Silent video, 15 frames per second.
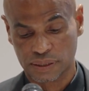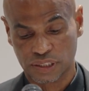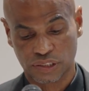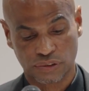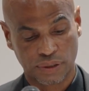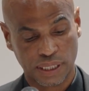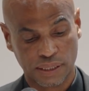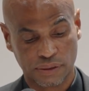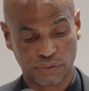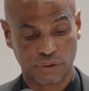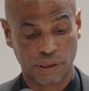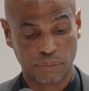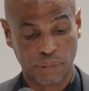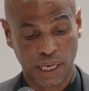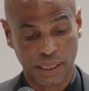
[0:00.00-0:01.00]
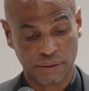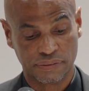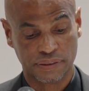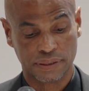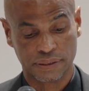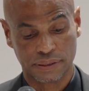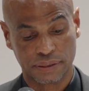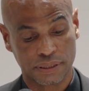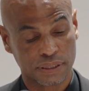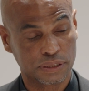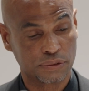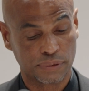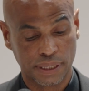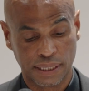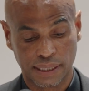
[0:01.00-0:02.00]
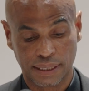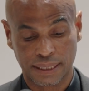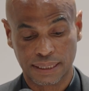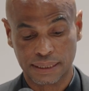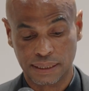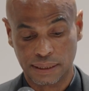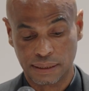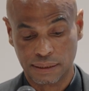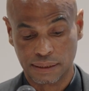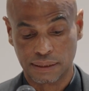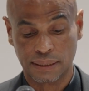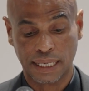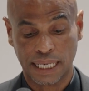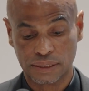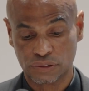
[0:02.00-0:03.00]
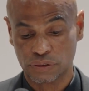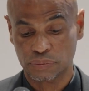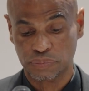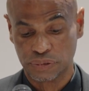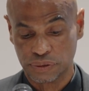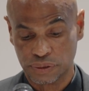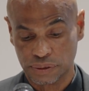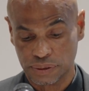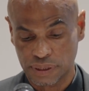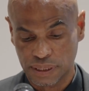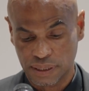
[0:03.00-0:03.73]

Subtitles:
strained through a biofilter to create a clean, natural pool